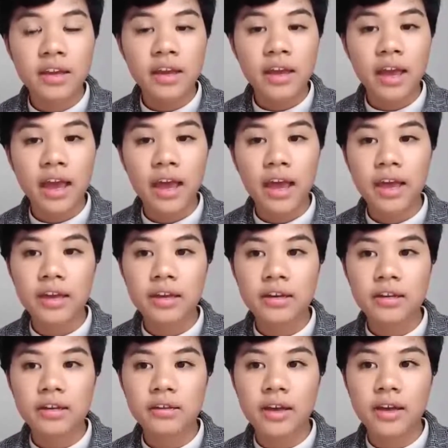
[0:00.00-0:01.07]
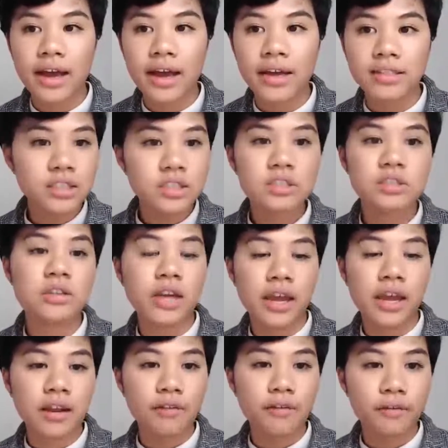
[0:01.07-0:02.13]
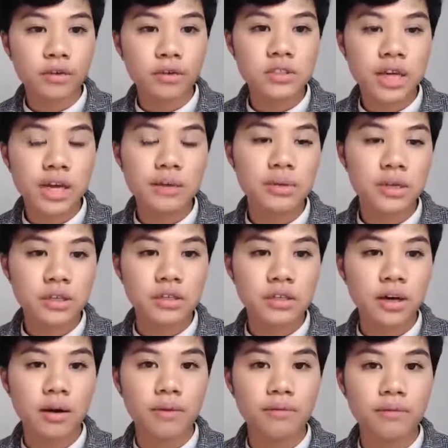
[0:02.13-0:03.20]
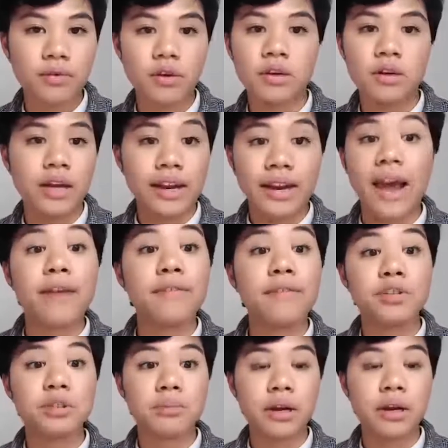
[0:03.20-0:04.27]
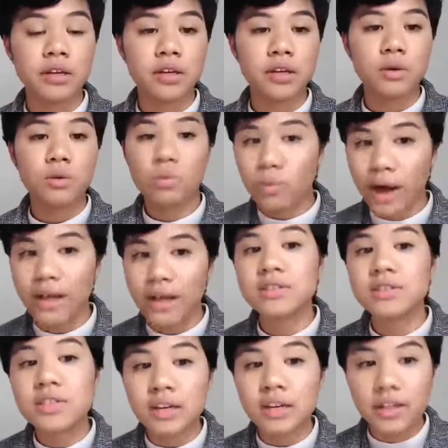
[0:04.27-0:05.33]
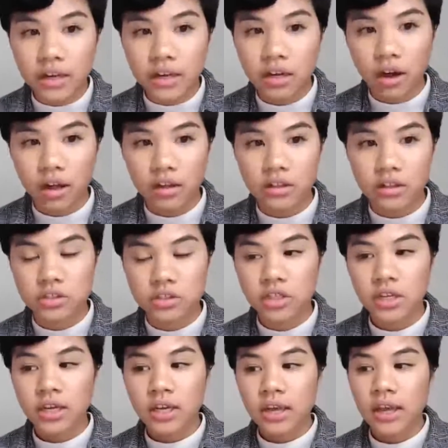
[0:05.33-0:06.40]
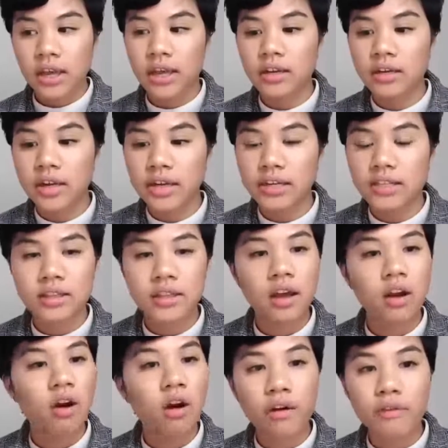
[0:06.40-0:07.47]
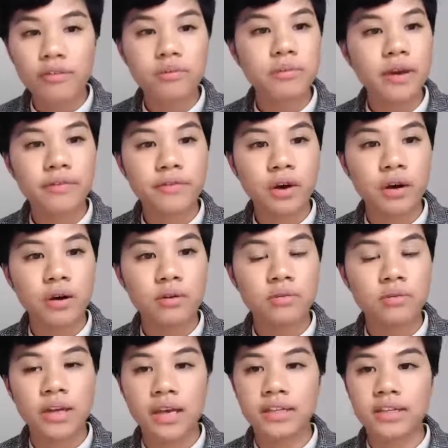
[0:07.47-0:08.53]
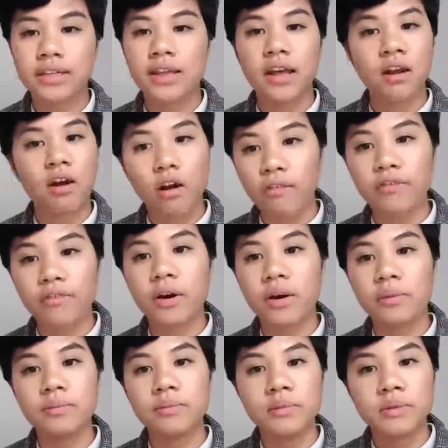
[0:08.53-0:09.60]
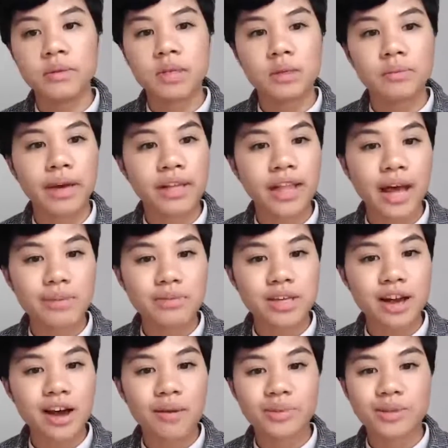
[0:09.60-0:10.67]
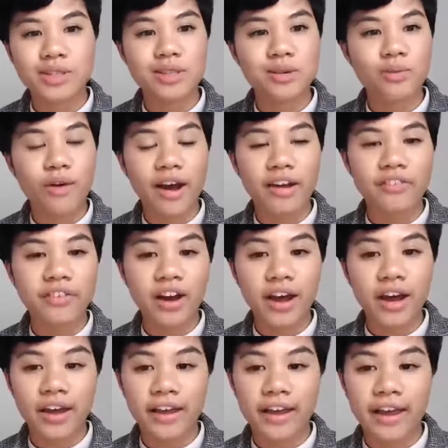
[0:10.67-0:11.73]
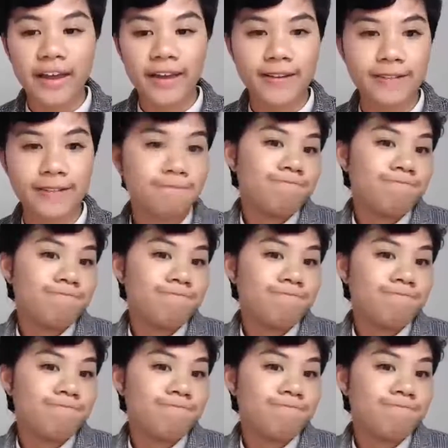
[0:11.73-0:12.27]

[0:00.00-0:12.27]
And I did create a full-time income for an average American while still in college. And I did that all from my phone. I did that all from my laptop and some Wi-Fi and